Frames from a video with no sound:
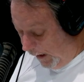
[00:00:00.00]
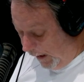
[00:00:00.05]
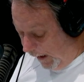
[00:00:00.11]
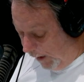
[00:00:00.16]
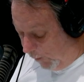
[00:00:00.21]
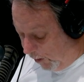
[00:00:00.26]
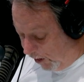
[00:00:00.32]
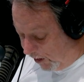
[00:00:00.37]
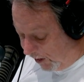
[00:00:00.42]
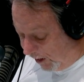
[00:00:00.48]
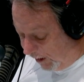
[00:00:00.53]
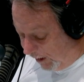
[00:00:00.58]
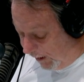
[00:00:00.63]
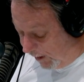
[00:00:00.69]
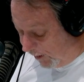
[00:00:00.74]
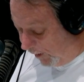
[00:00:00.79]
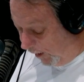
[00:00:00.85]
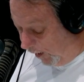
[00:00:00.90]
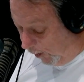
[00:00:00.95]
In which city
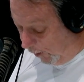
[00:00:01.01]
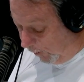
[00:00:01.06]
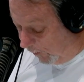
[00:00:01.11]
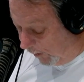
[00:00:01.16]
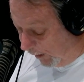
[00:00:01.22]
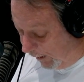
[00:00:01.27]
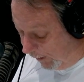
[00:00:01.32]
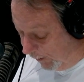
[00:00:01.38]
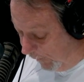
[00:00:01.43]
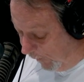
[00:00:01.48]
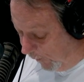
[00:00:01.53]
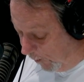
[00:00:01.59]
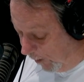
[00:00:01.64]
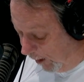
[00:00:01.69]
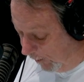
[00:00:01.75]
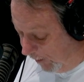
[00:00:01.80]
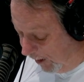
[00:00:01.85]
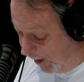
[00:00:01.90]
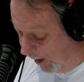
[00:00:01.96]
is the home ground of the
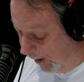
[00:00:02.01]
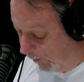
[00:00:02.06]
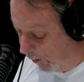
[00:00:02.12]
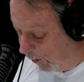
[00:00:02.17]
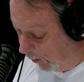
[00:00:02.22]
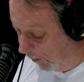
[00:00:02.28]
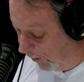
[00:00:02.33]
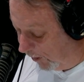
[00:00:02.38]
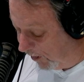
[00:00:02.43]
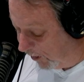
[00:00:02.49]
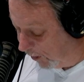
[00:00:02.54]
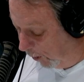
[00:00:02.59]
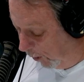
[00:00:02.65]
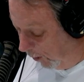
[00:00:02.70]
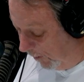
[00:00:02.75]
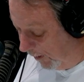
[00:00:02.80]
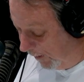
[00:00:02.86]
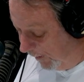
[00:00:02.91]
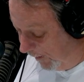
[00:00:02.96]
rugby team called the
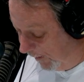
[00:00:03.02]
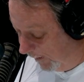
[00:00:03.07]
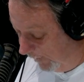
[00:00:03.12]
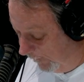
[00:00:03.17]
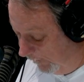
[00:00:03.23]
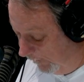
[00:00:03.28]
Stormers?